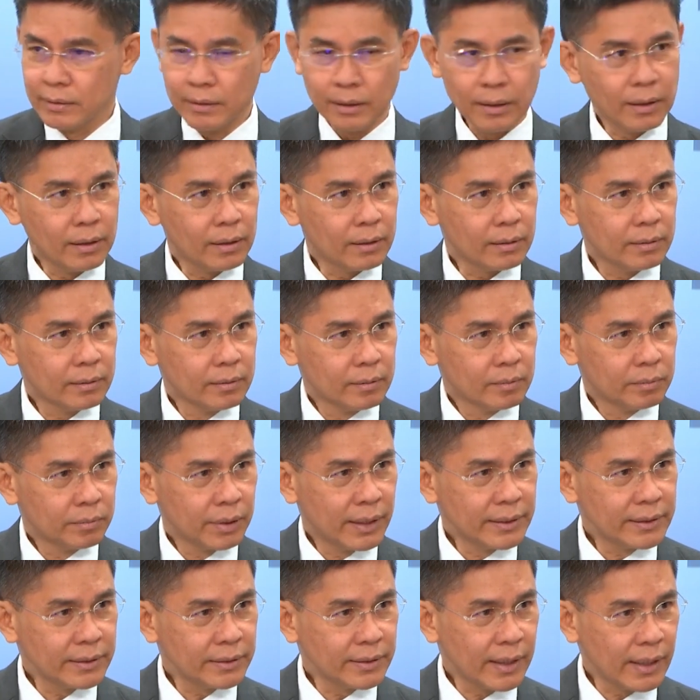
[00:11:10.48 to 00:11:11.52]
uh,
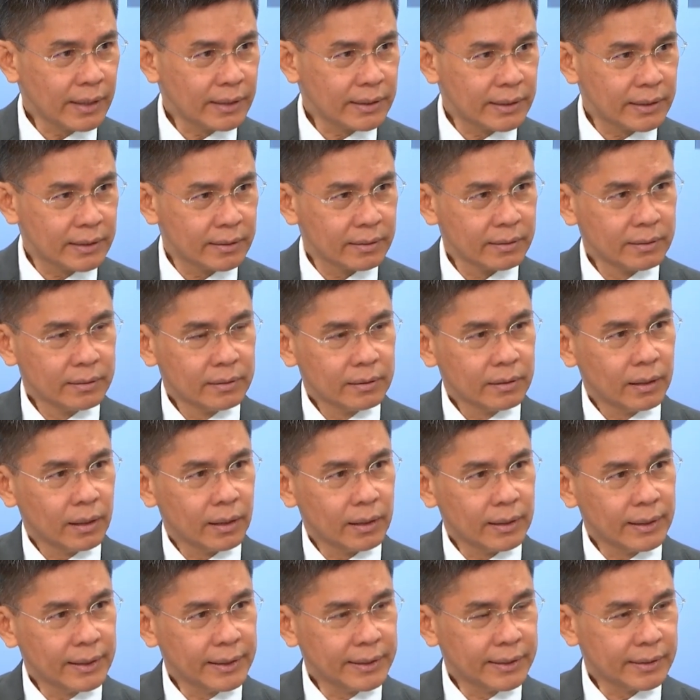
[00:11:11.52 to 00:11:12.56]
presidents, uh,
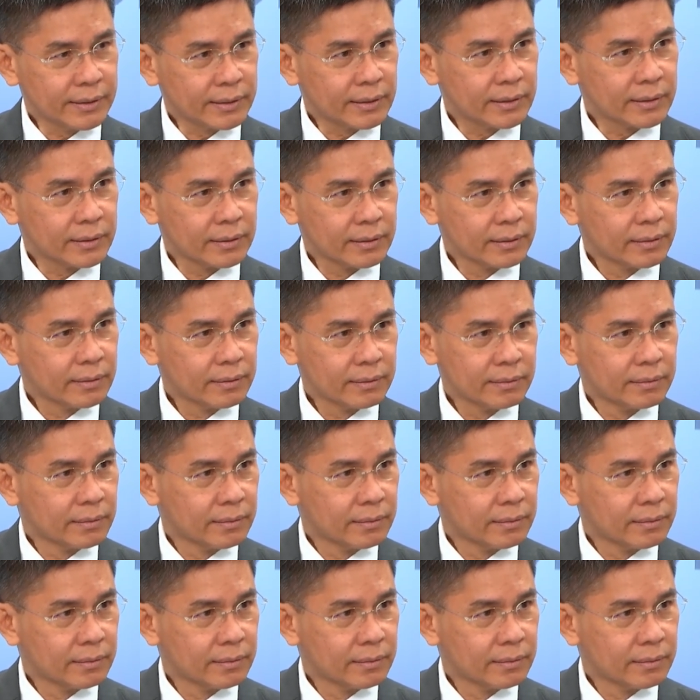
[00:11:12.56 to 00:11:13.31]
leaders. Because we haven't